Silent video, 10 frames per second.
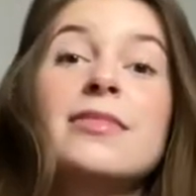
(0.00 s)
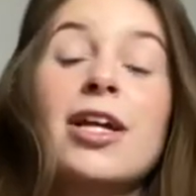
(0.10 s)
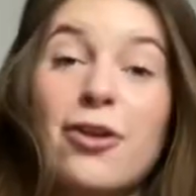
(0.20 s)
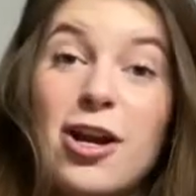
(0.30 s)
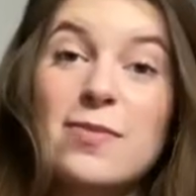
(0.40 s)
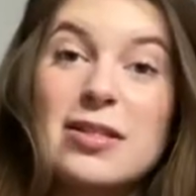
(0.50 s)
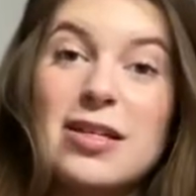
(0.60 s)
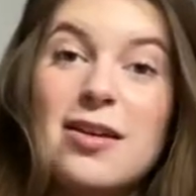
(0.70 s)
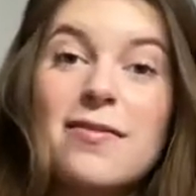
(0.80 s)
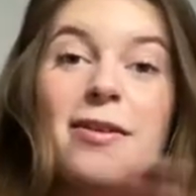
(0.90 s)
Christmas
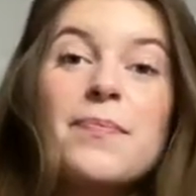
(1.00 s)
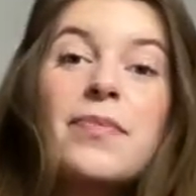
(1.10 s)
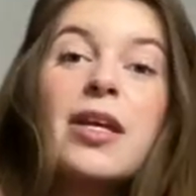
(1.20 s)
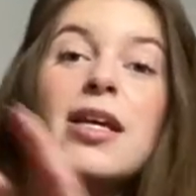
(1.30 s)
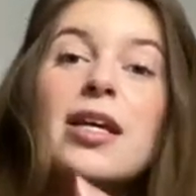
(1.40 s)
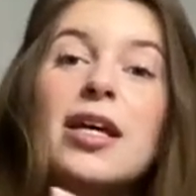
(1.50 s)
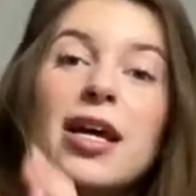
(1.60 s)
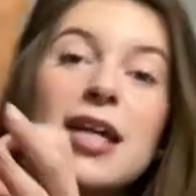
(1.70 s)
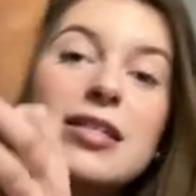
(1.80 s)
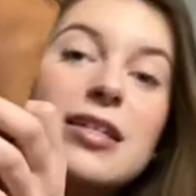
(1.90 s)
Eve.
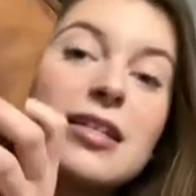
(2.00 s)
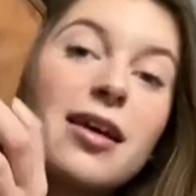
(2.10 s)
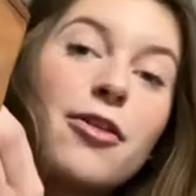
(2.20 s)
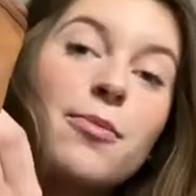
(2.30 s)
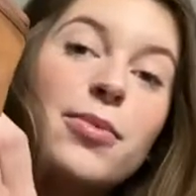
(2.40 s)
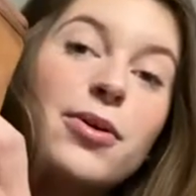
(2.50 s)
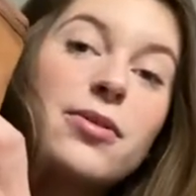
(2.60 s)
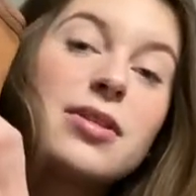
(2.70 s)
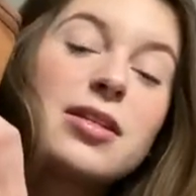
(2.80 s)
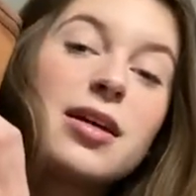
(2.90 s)
It's these leather
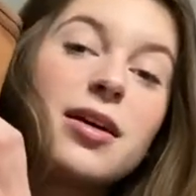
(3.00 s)
boots.